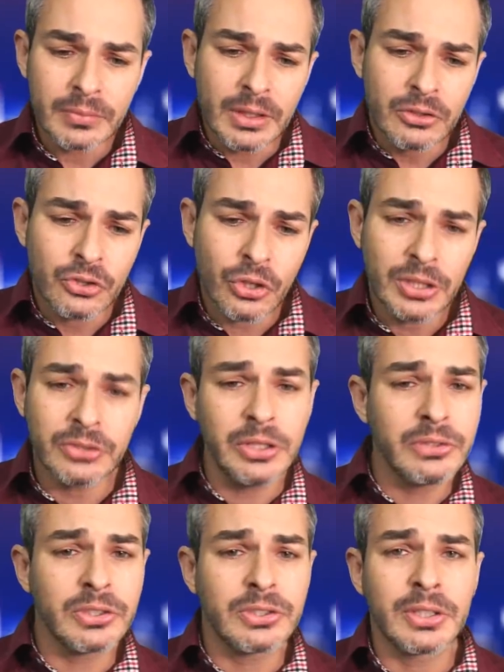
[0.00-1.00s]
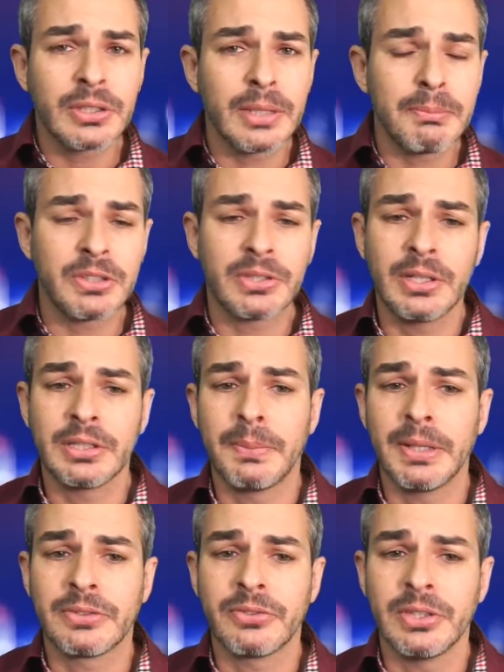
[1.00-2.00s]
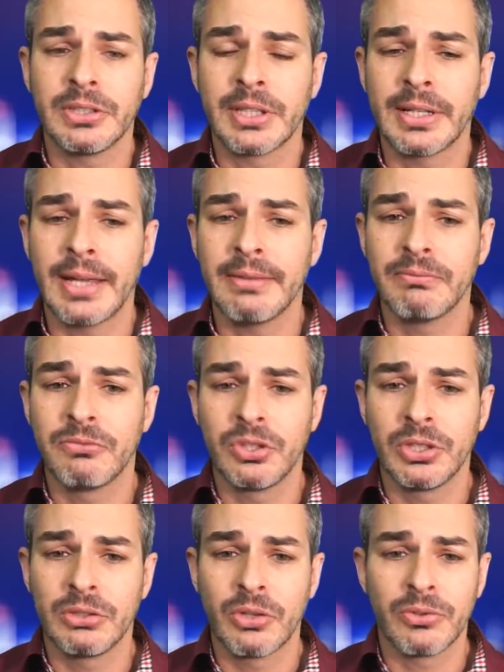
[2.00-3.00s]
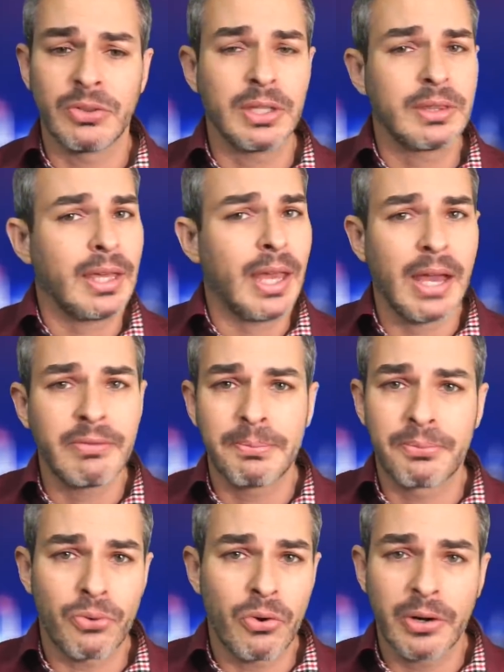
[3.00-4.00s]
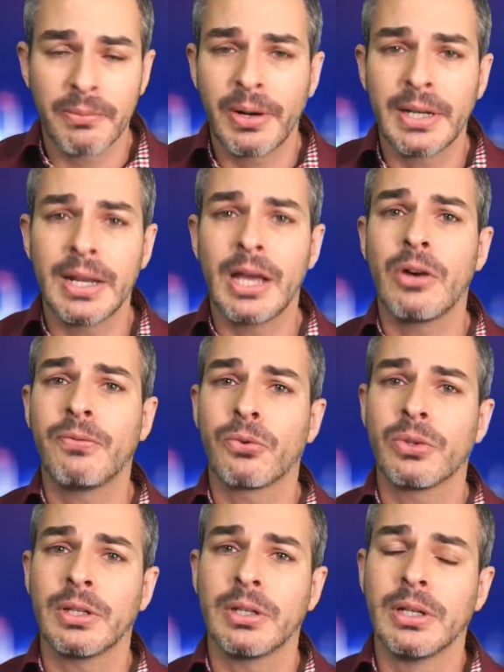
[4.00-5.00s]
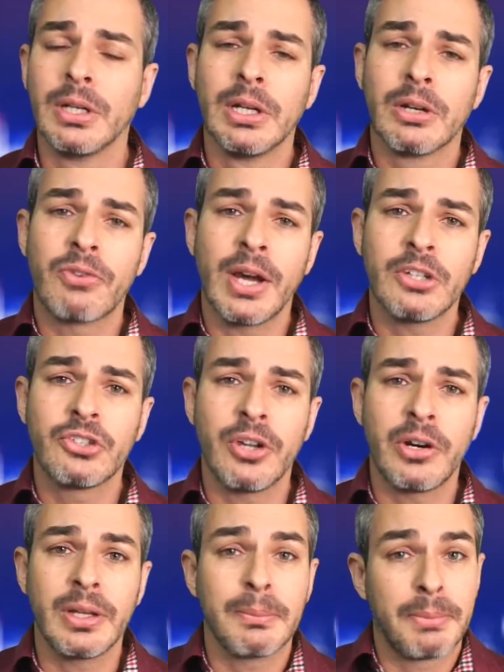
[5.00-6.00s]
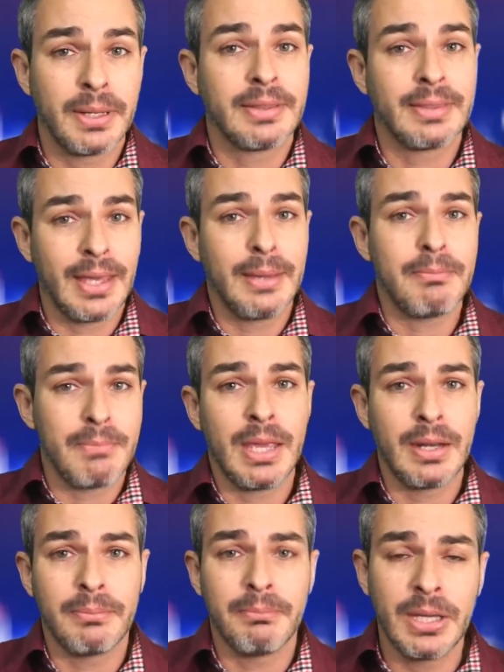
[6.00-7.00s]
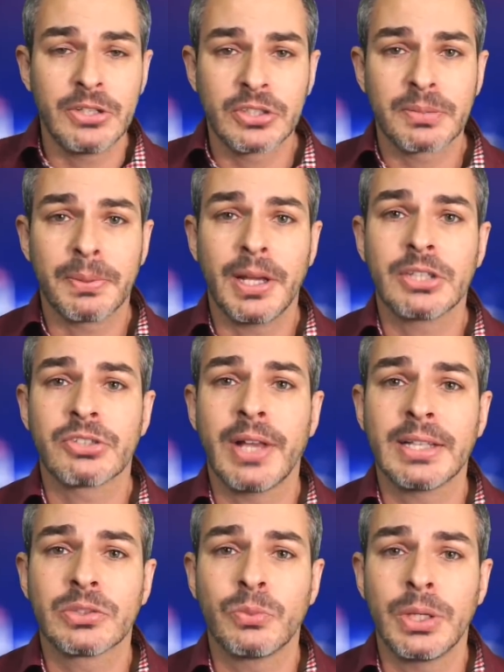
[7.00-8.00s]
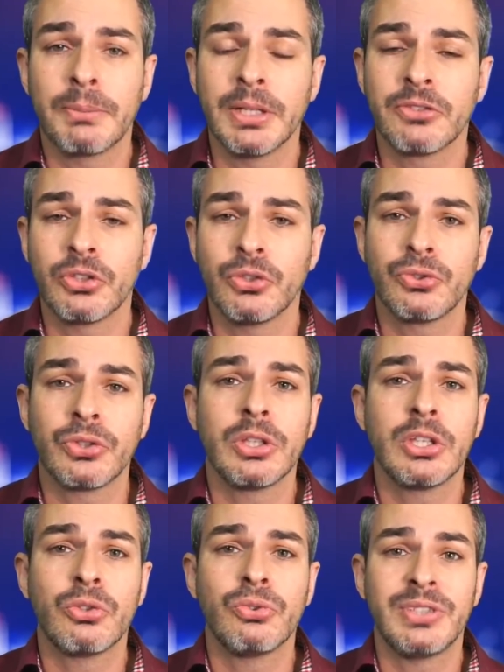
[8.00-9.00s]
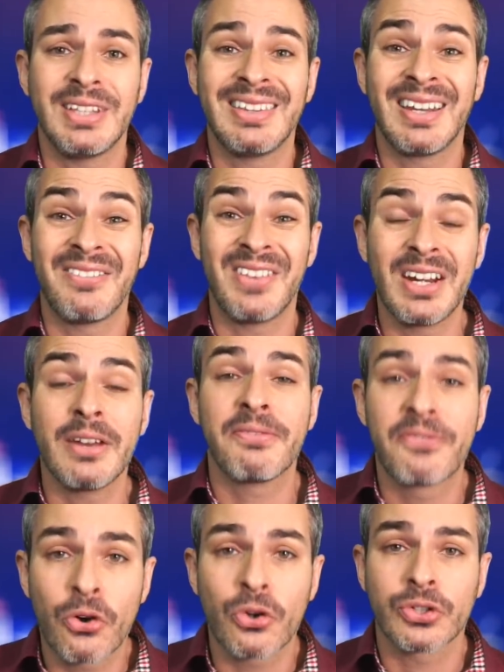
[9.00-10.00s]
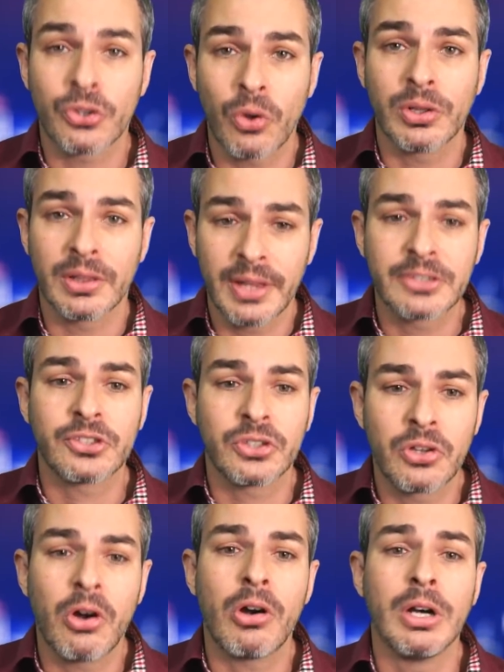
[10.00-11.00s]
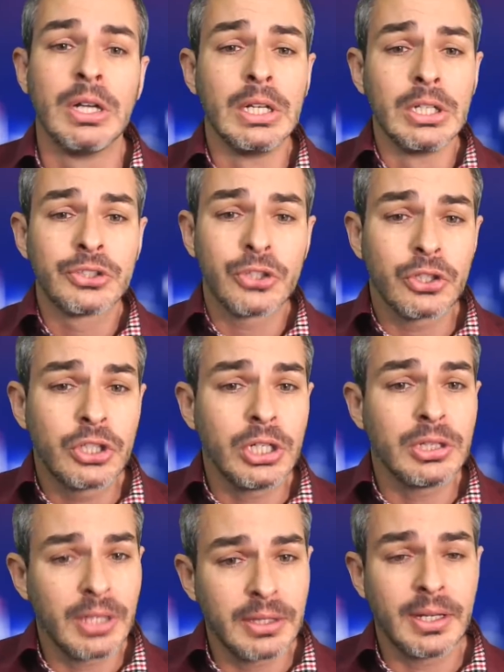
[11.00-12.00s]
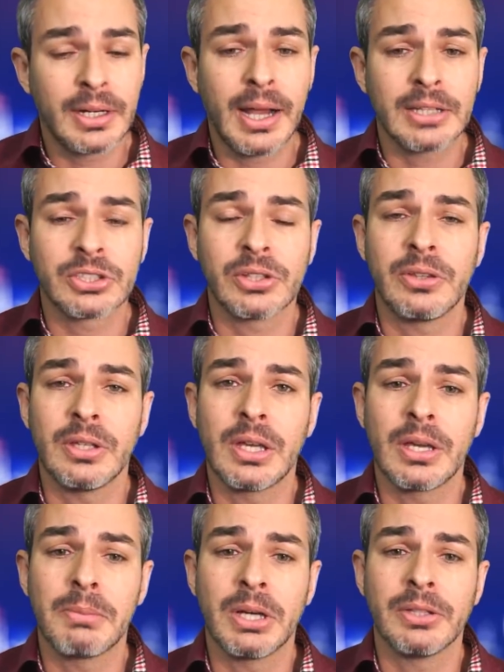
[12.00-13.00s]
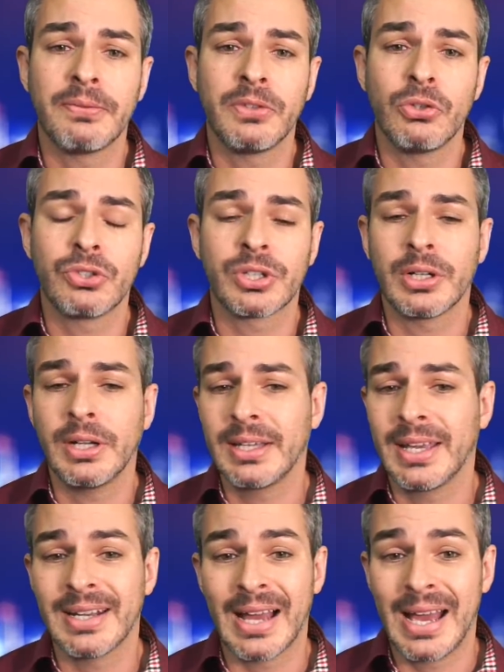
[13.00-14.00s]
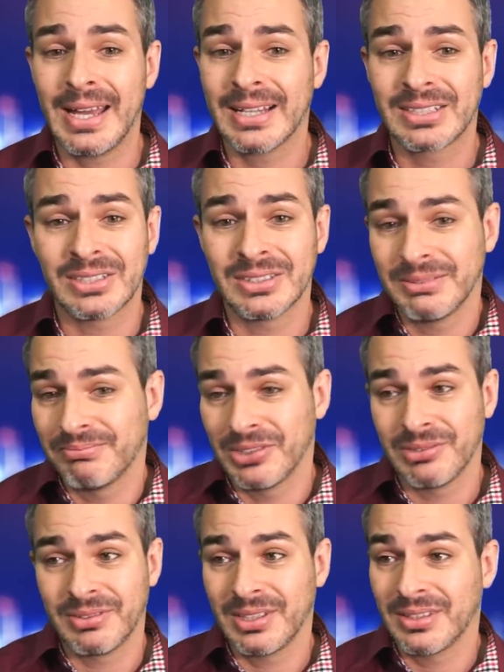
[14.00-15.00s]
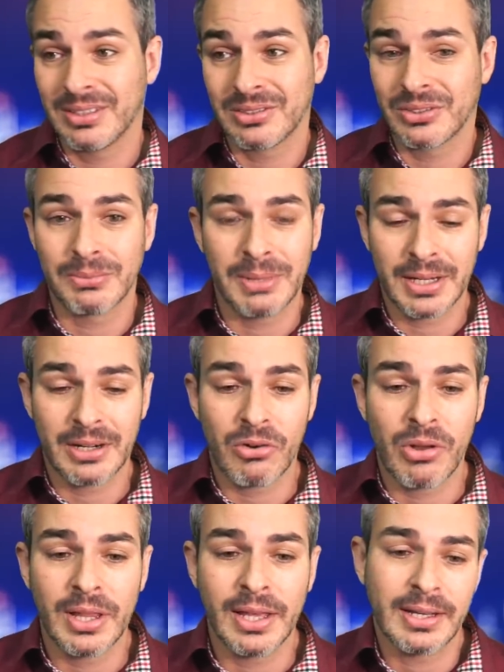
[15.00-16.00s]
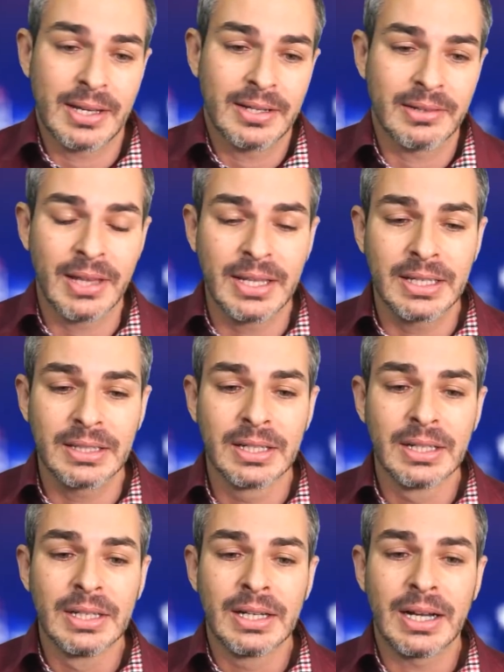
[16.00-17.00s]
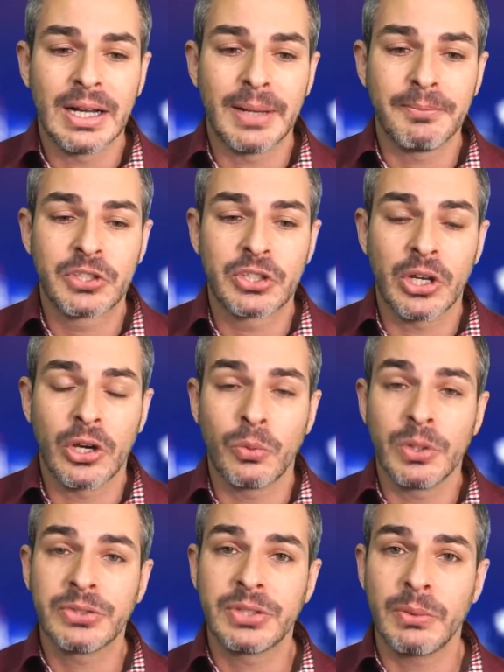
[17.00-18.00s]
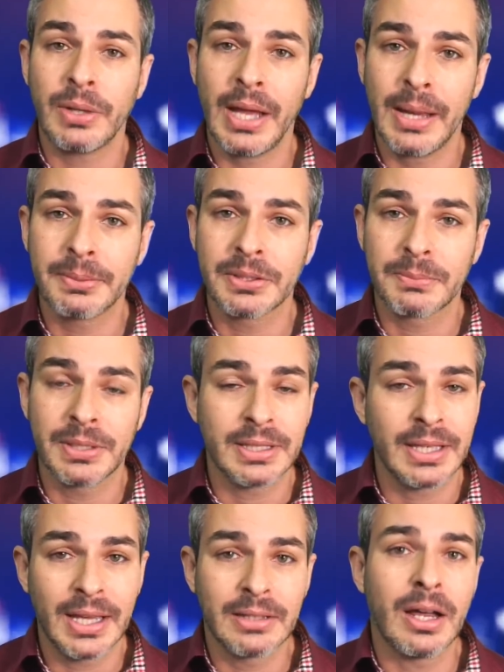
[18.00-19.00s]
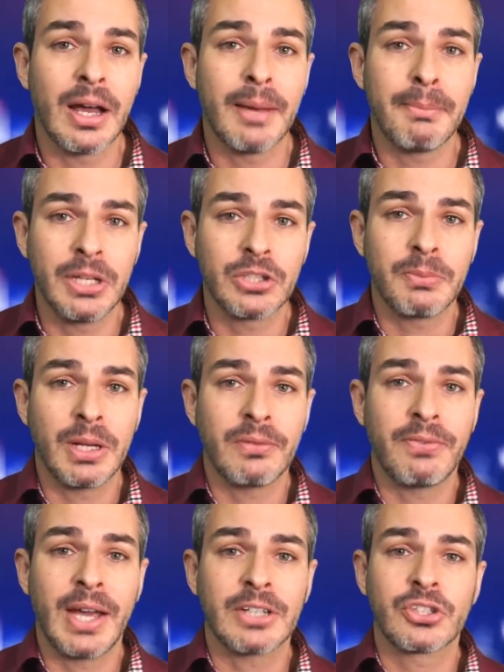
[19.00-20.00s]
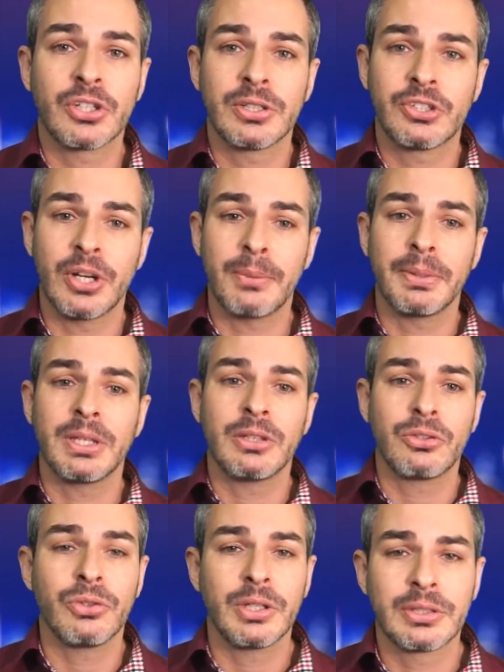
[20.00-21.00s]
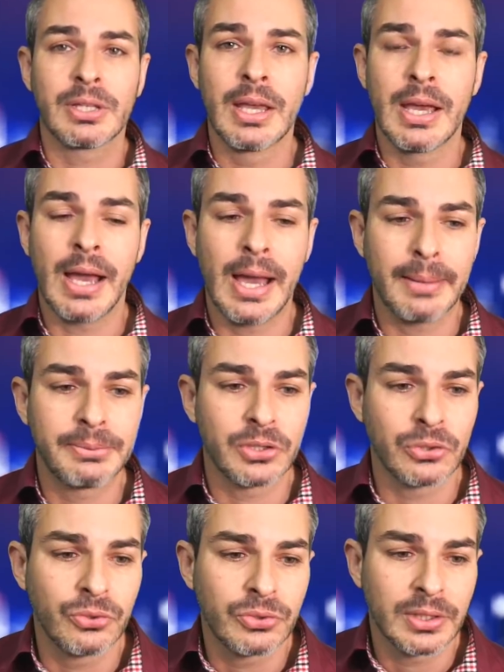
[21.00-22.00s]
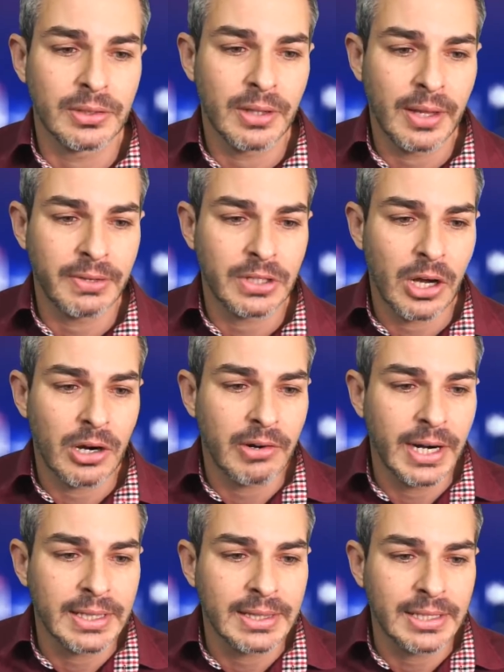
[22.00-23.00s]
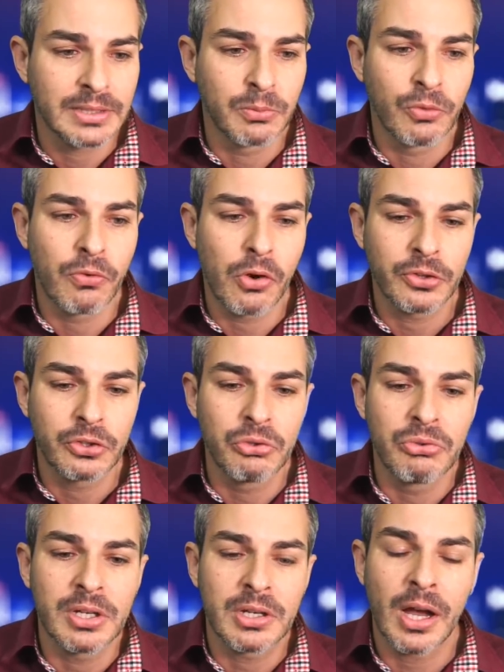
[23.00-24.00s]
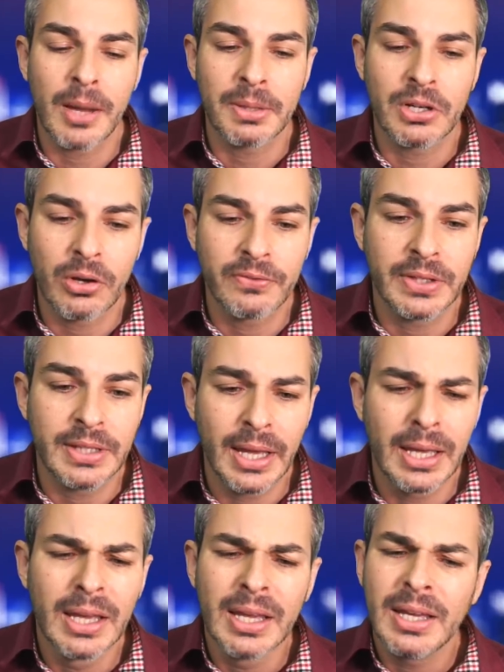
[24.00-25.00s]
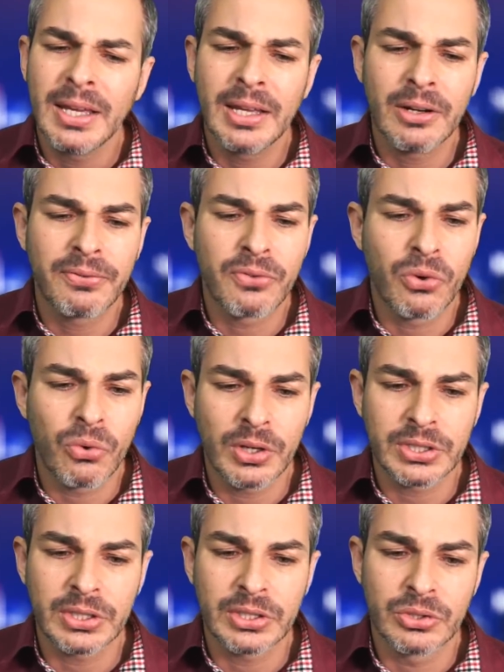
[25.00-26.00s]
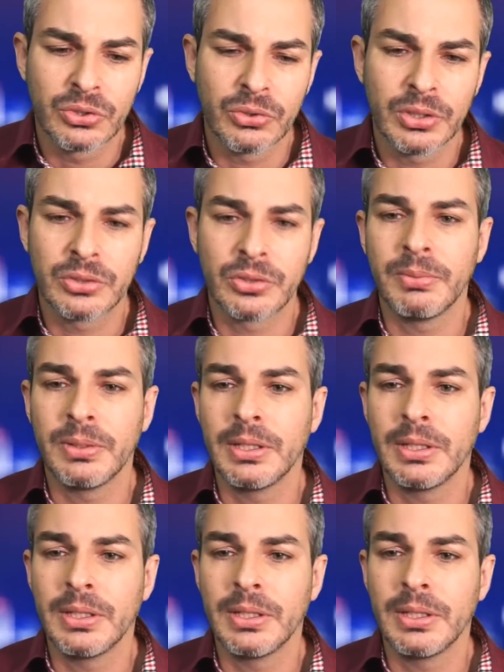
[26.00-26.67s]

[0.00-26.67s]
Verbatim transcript: So it's interesting that Mercedes-Benz released that. I really don't think they have a program right now for the ride sharing, but they made a major splash last week by introducing EQC, their very first all-electric car. So good that they're actually thinking about the future. Again, I actually don't think this looks bad at all. I kind of like it. So we'll see what happens. But again, a major manufacturer jumping into this. Absolutely love it. All right, let's move on to the comment of the day. And of course, it's going to be